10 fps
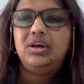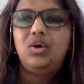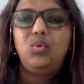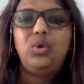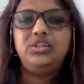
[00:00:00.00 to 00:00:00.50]

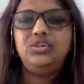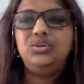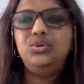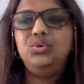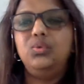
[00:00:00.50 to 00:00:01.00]
What
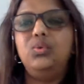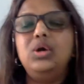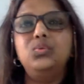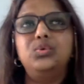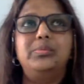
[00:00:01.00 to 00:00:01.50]

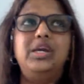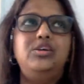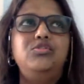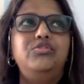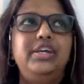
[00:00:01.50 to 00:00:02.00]
would make
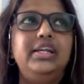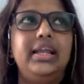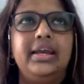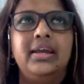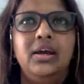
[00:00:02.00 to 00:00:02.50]
you feel
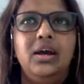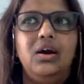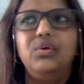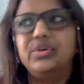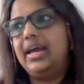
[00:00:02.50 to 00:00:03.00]
like,
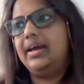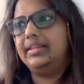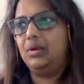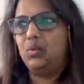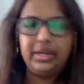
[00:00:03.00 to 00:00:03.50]
oh yeah,
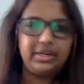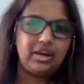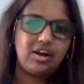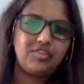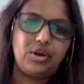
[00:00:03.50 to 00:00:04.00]
that
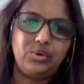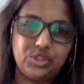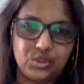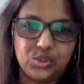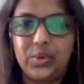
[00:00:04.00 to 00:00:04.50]
1.5 hours
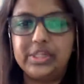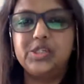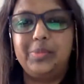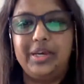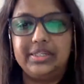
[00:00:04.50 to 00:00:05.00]
was well
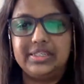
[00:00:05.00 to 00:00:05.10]
spent?